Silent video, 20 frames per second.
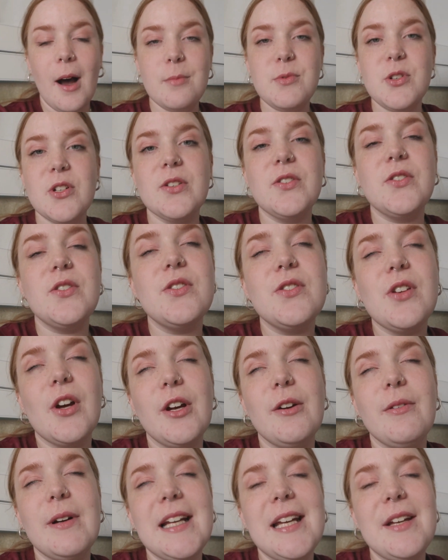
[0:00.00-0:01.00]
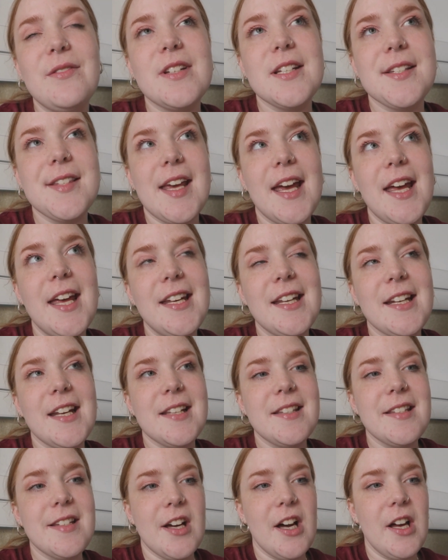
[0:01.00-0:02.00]
I'm just so relieved it's in
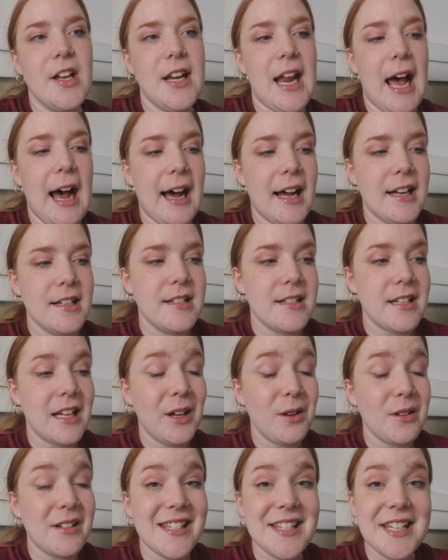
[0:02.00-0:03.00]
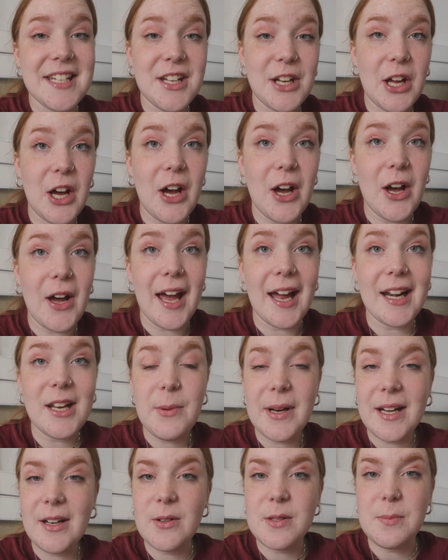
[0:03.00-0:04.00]
and it's done, and it didn't hurt
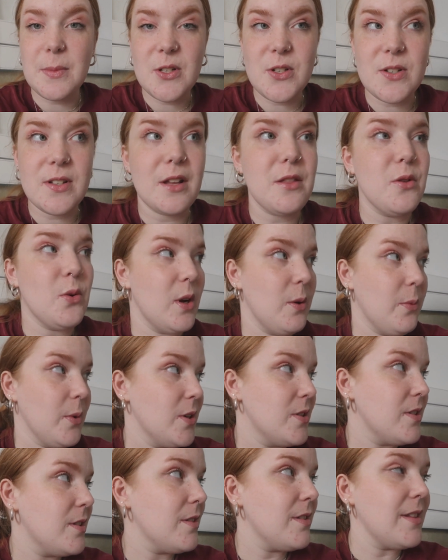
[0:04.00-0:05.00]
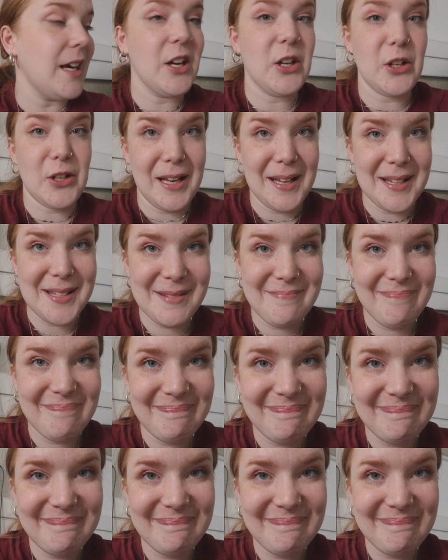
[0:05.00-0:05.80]
anywhere near as much as I thought it would, thank goodness.